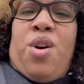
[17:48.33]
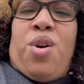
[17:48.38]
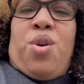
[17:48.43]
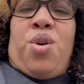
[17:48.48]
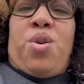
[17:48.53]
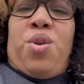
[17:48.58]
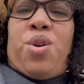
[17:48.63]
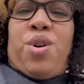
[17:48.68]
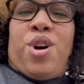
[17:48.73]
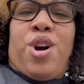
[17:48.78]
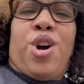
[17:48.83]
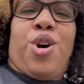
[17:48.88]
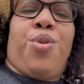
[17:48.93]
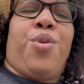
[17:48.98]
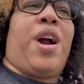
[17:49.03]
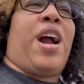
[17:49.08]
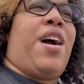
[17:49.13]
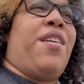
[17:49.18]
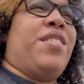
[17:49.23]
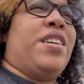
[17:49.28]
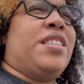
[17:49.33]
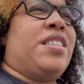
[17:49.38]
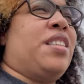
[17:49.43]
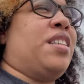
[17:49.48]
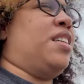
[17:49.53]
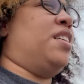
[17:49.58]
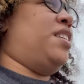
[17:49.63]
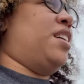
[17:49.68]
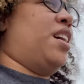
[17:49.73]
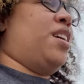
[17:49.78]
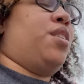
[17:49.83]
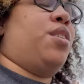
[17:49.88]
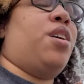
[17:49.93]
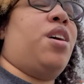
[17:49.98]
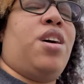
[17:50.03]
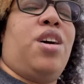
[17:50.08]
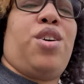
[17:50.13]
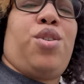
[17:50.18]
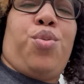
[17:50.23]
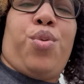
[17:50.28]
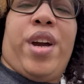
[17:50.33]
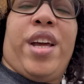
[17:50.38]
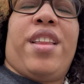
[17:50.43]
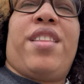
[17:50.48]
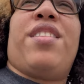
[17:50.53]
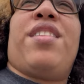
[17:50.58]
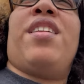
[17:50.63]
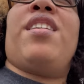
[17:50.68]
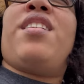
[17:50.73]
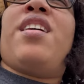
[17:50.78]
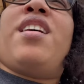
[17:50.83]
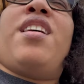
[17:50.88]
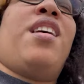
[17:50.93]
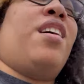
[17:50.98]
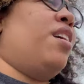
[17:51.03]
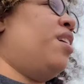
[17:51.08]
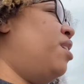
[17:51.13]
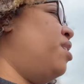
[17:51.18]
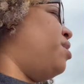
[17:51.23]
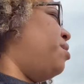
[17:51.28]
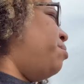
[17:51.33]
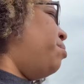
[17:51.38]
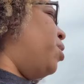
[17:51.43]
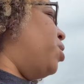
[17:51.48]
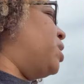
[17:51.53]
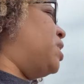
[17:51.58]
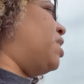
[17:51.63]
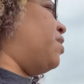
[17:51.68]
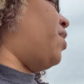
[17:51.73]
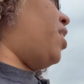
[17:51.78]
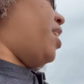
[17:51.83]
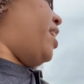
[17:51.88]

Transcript: Oh, we're obviously done with most of our